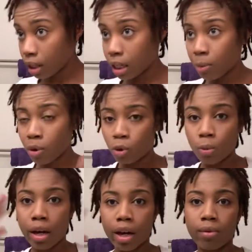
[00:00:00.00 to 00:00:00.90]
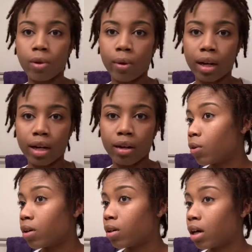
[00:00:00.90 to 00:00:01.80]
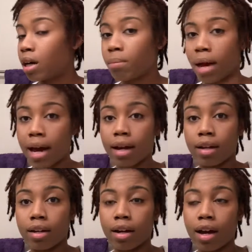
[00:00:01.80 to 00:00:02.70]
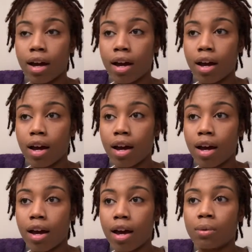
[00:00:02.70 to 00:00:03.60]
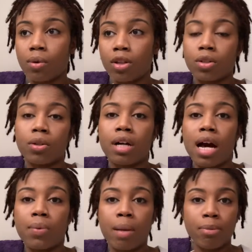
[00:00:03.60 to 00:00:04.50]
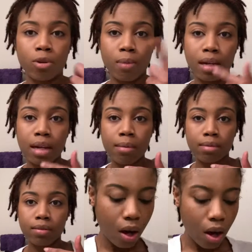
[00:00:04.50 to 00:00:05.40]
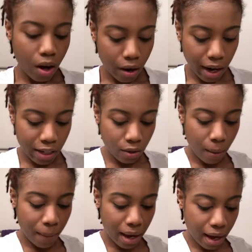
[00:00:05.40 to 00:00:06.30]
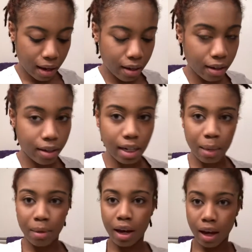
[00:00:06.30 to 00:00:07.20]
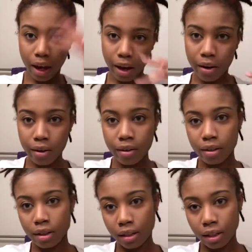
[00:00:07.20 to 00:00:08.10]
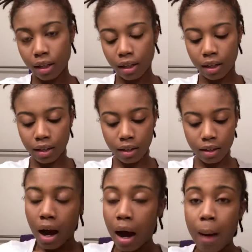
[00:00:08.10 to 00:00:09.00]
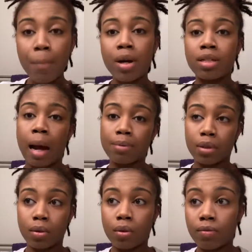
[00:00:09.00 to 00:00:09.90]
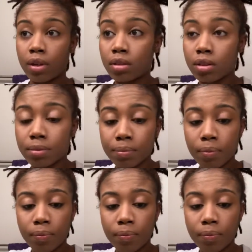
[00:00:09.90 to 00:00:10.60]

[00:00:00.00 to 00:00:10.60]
Yeah, I'm gonna do my hair real quick. I'm gonna come back. I'm gonna show you guys what I put on my lips. All right, so I'm back. Got my hair did. I put chapstick on first.